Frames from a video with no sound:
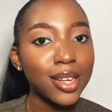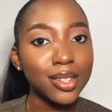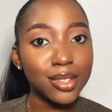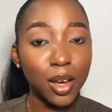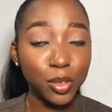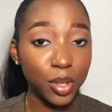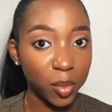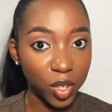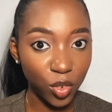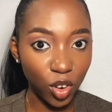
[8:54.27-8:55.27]
Now, don't
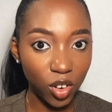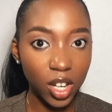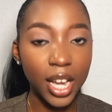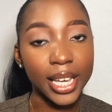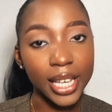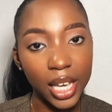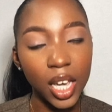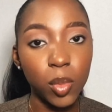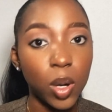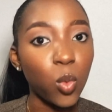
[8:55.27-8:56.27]
get me wrong, I care
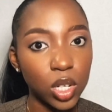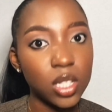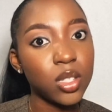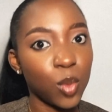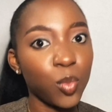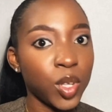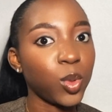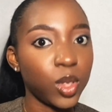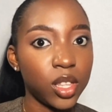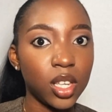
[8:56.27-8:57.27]
about what some
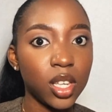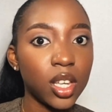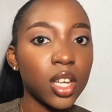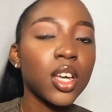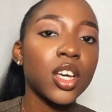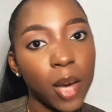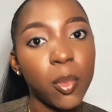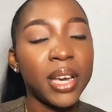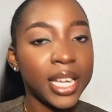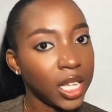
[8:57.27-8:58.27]
people think. I care about
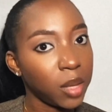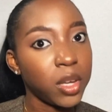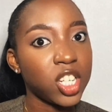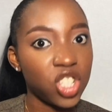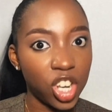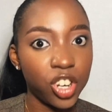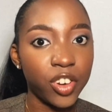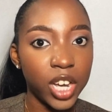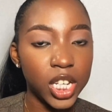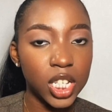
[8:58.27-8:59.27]
my image
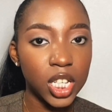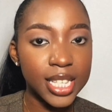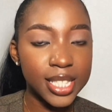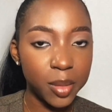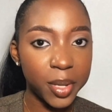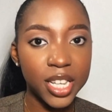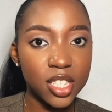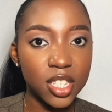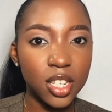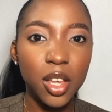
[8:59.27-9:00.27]
generally as a
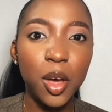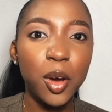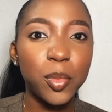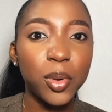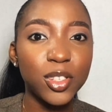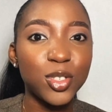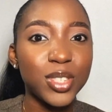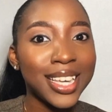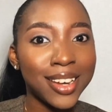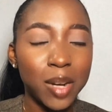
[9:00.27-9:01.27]
person. But you see,
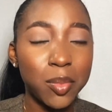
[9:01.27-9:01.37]
caring